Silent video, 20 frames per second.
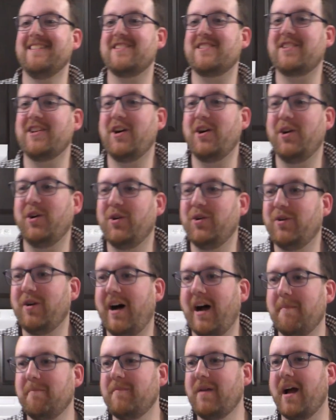So
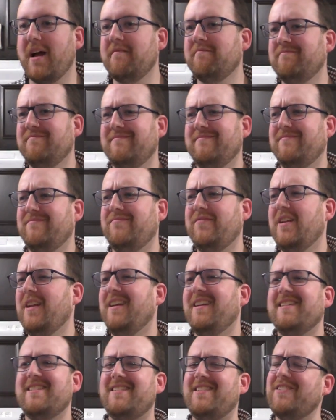
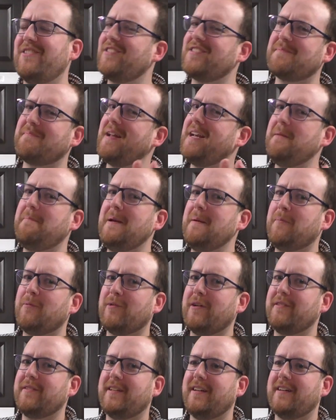there's many
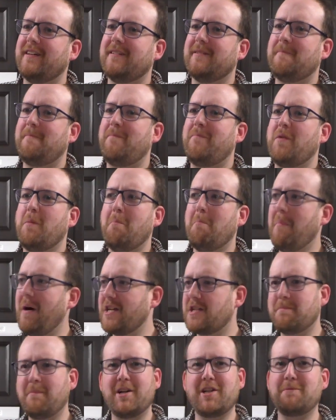people out there
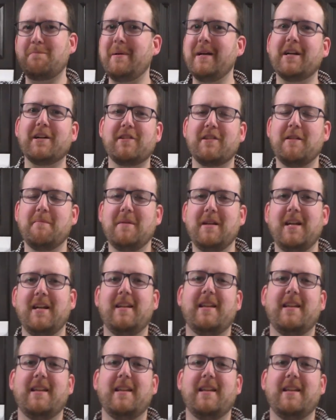much bigger than me